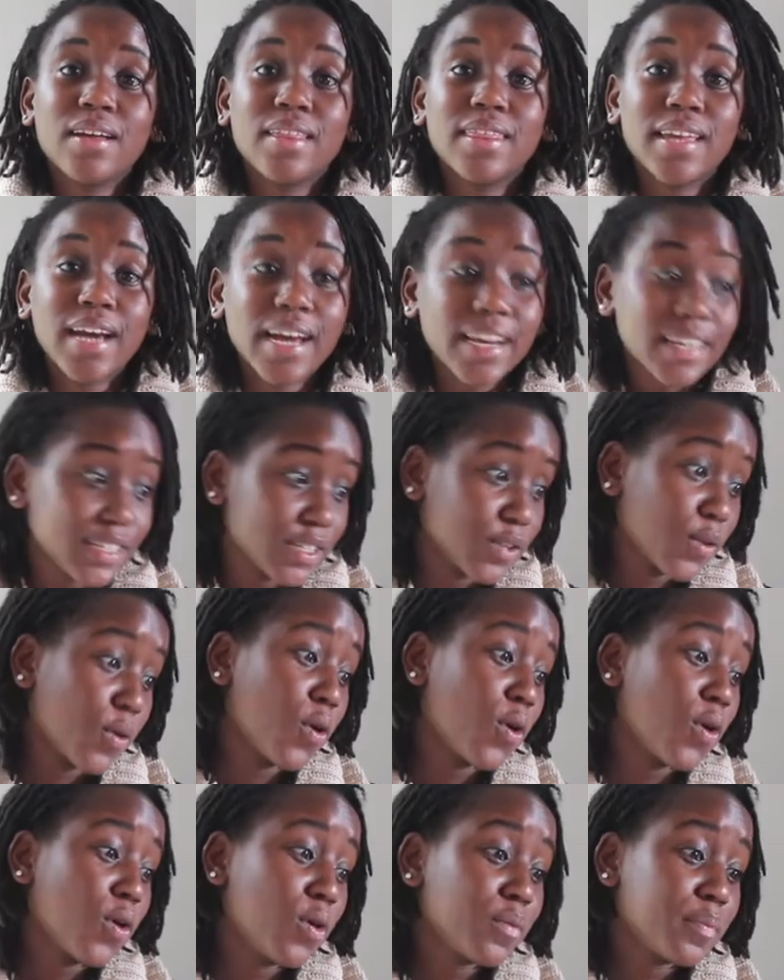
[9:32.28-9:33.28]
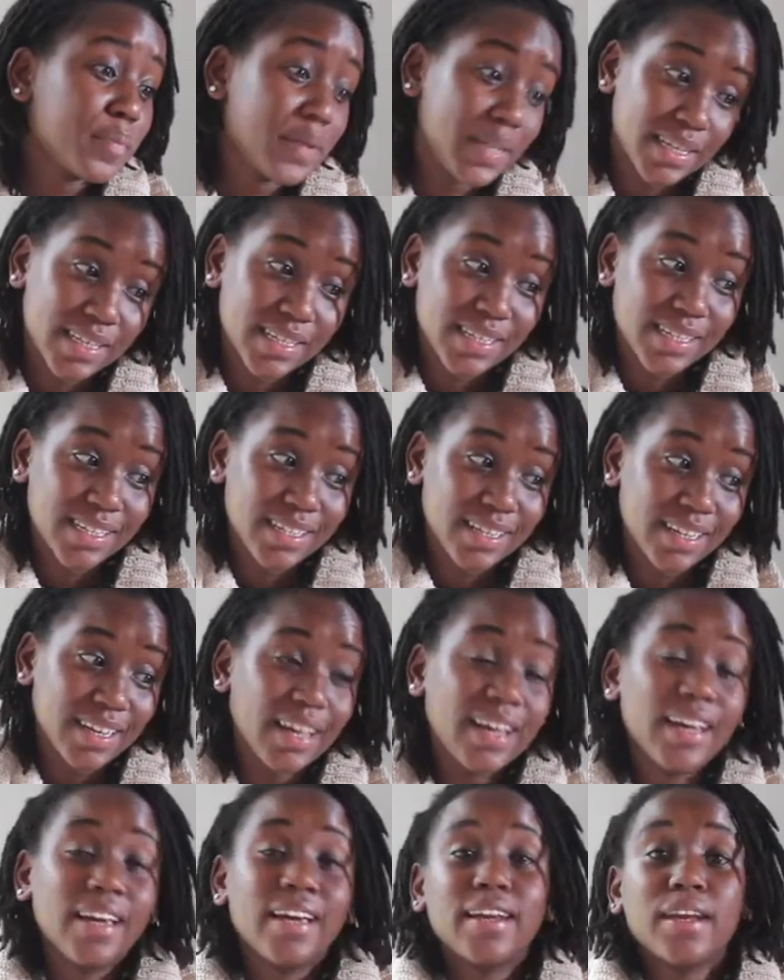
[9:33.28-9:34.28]
That is the whole piece.
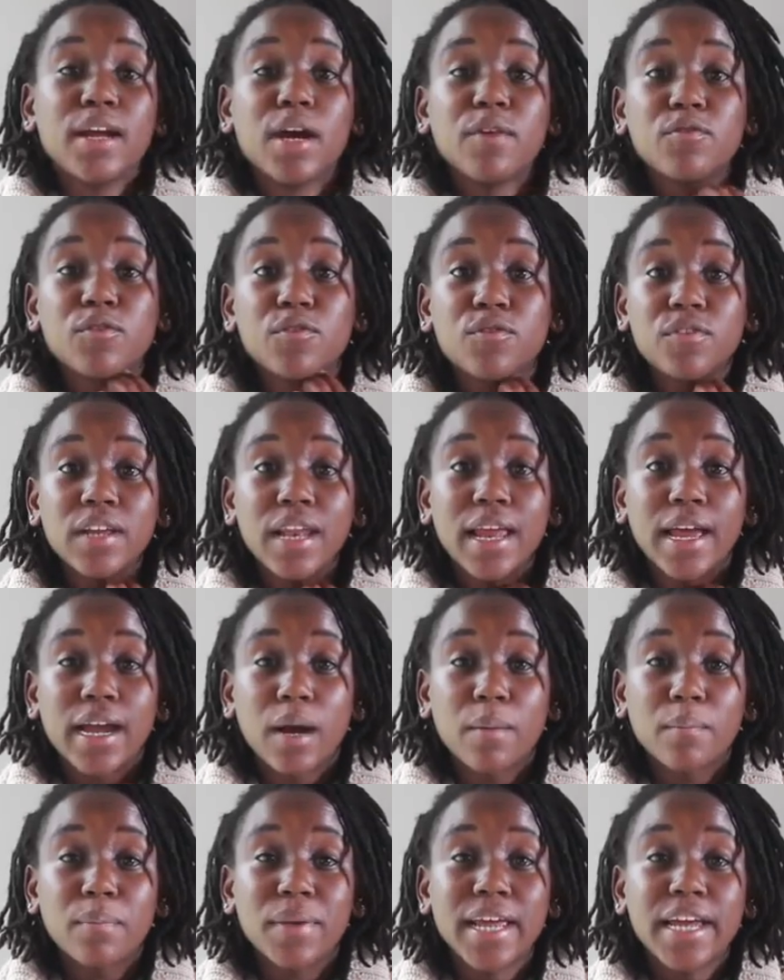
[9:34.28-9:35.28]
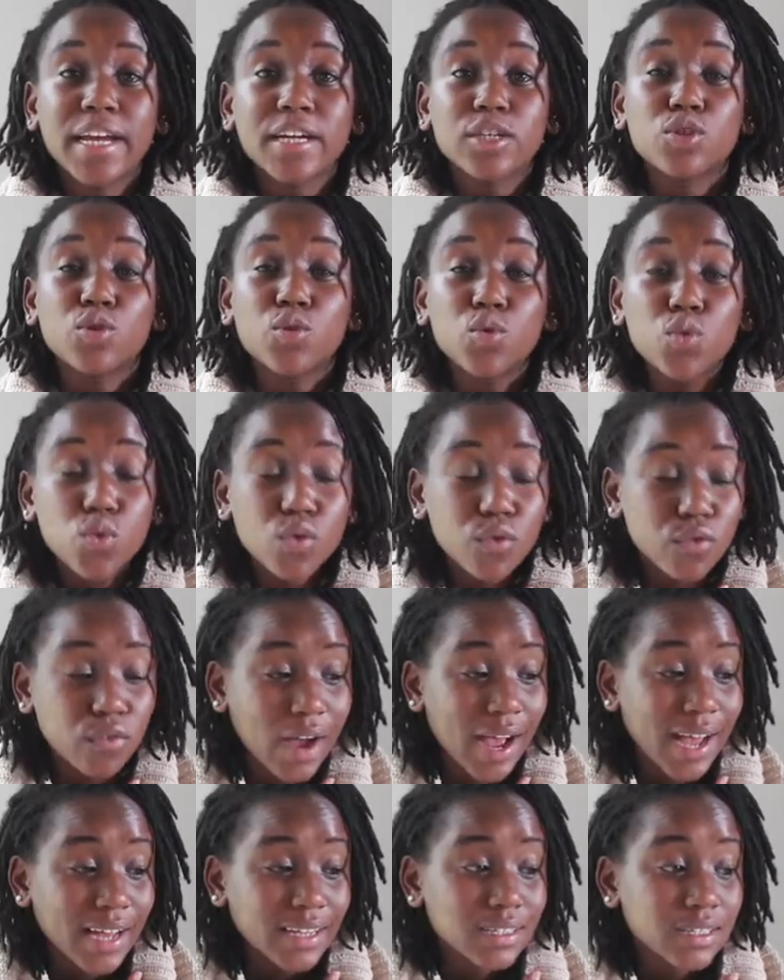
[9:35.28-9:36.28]
Now if you feel like I'm playing too
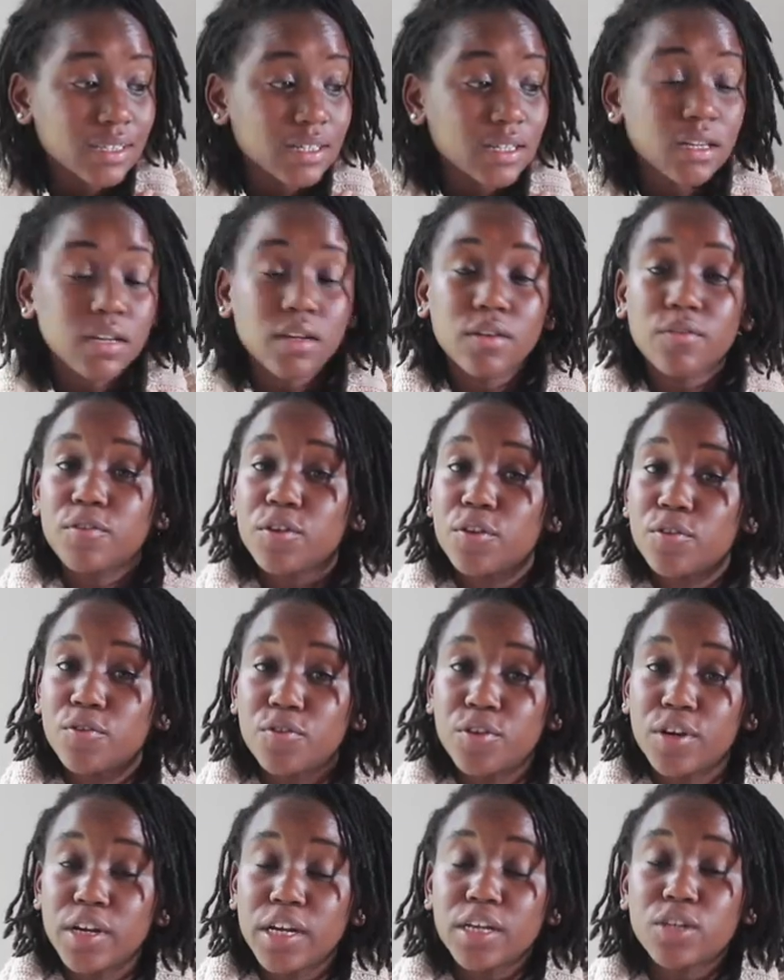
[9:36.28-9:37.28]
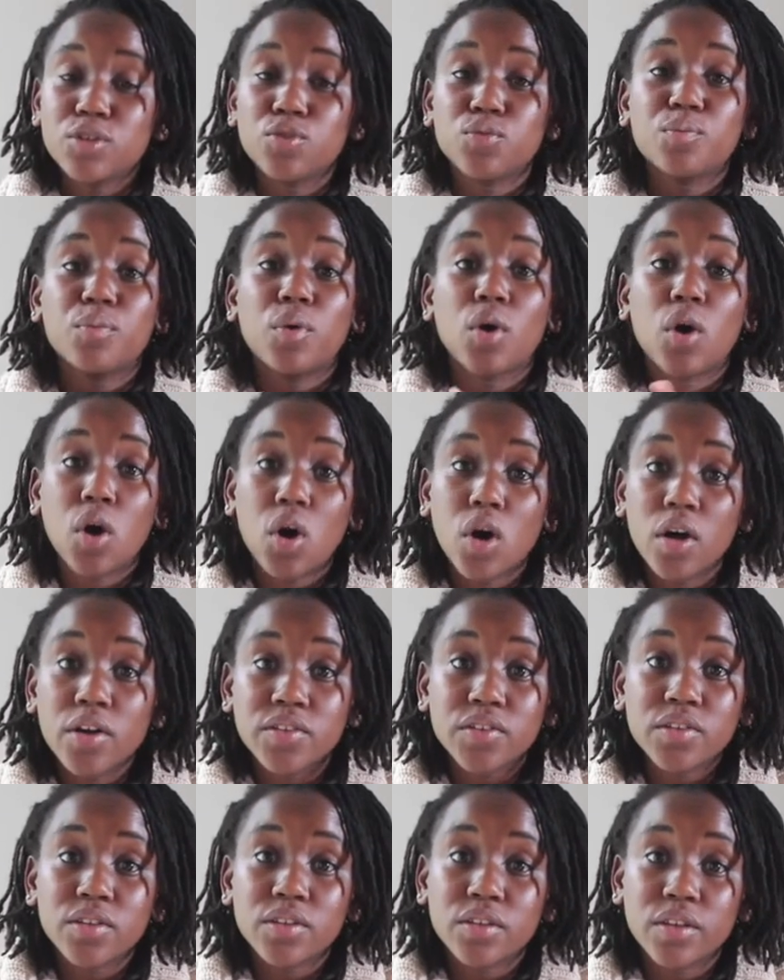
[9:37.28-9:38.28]
fast, feel free to pause
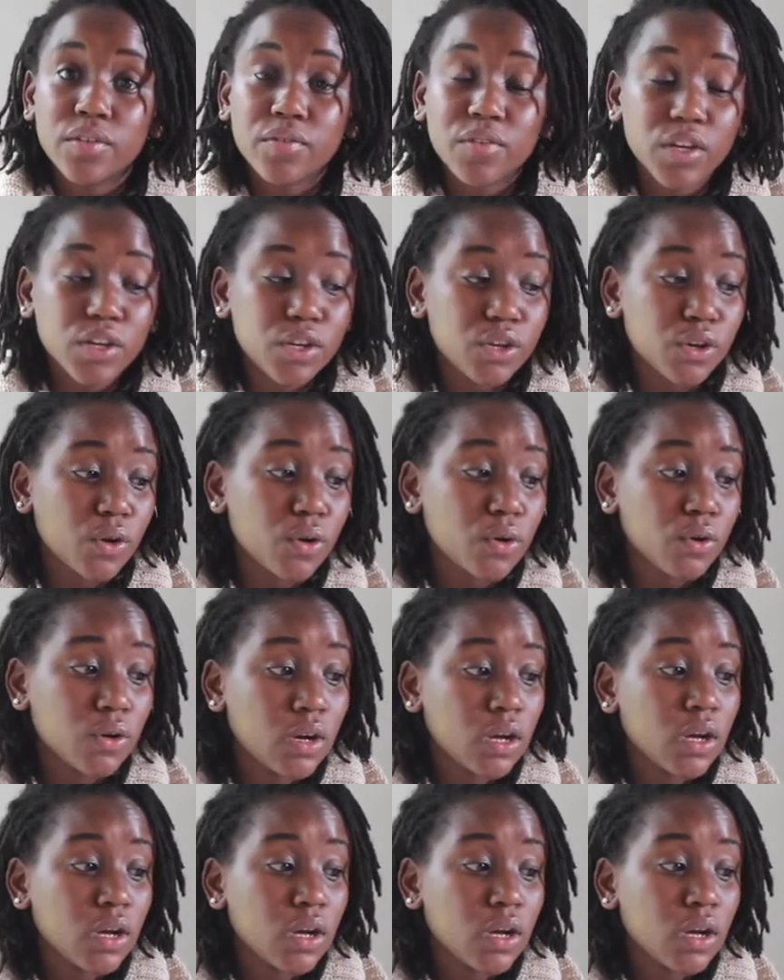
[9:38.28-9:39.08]
the video,